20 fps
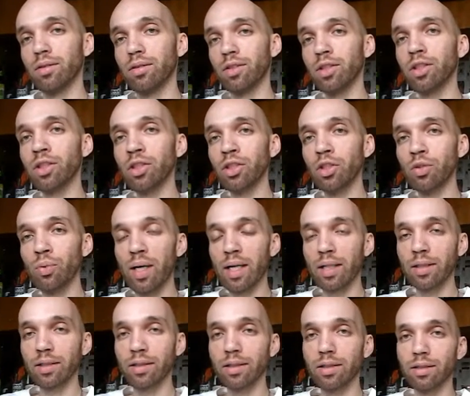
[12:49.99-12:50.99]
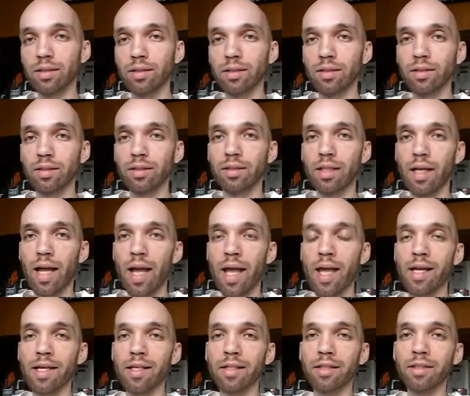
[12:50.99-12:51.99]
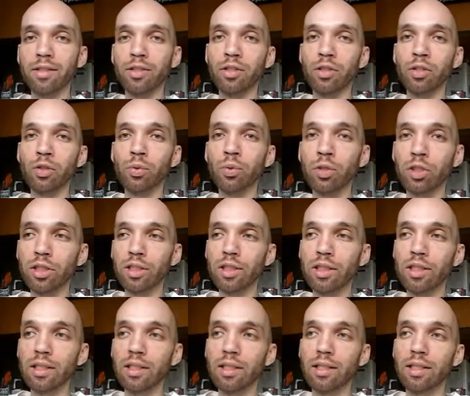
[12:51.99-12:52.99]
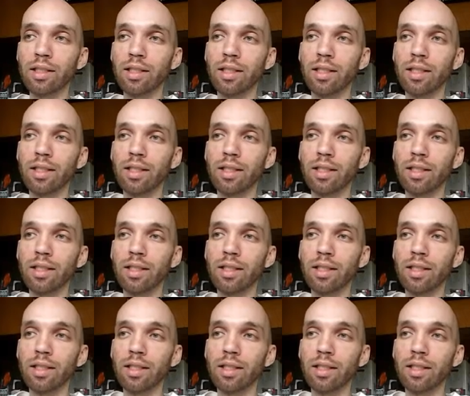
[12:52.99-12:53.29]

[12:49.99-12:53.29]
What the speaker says: to the US, and usually